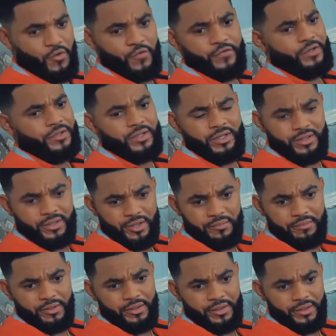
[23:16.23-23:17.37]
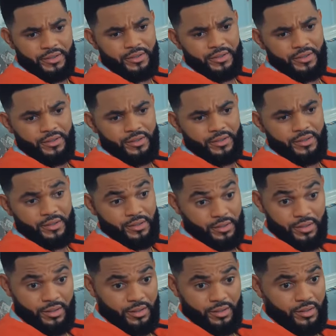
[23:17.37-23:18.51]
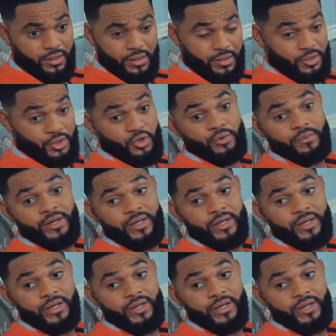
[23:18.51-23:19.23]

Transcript: is obviously somebody. He's